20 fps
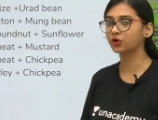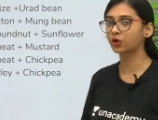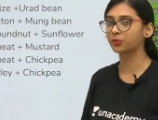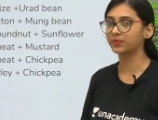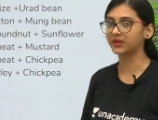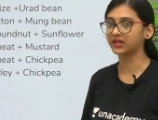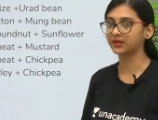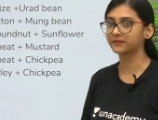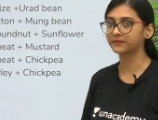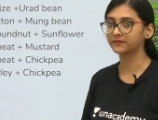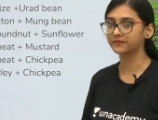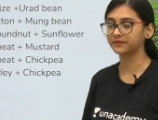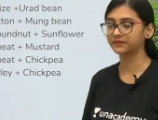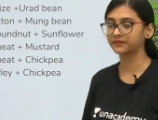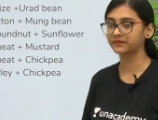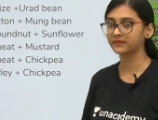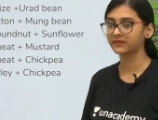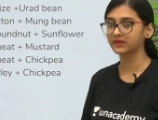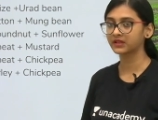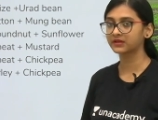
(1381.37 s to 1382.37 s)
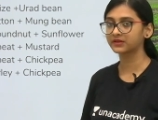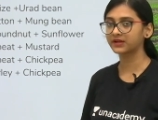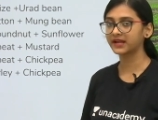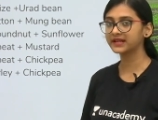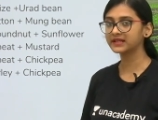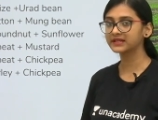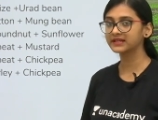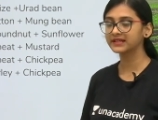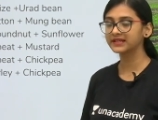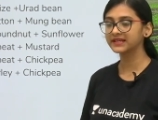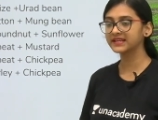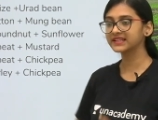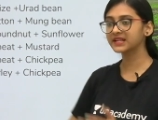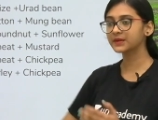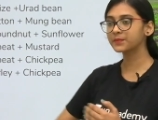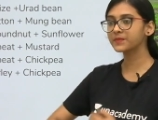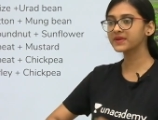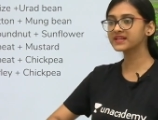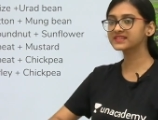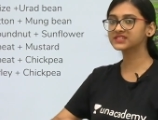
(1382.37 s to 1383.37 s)
cropping, right? In
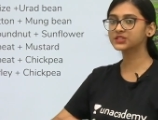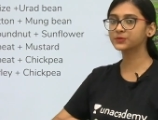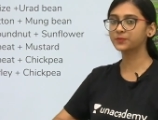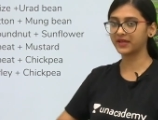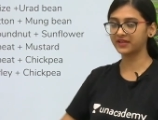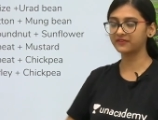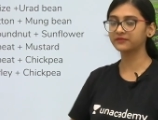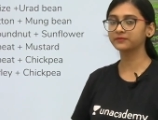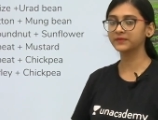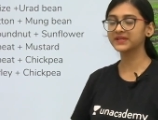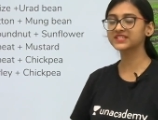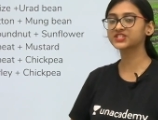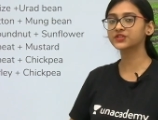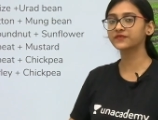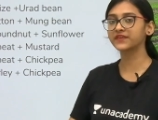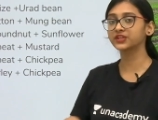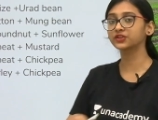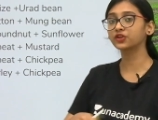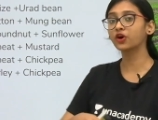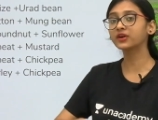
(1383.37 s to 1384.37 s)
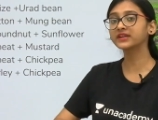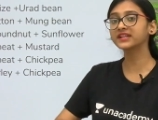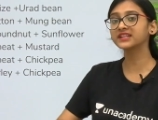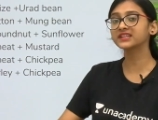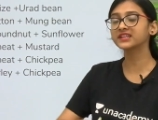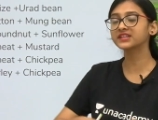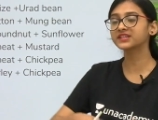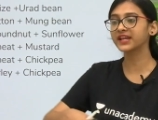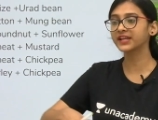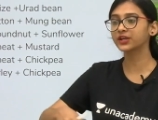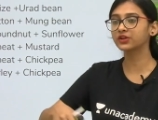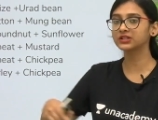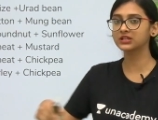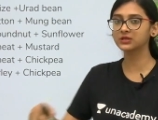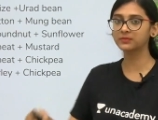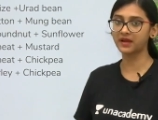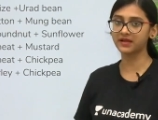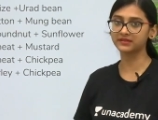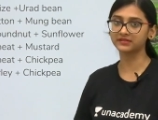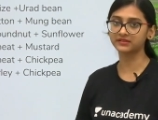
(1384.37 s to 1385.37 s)
a mixed way, not in a
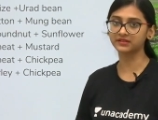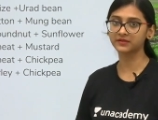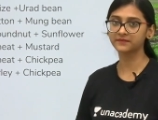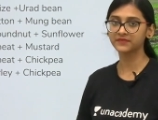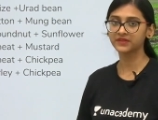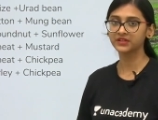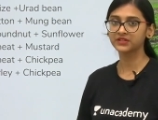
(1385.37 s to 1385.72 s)
regular manner.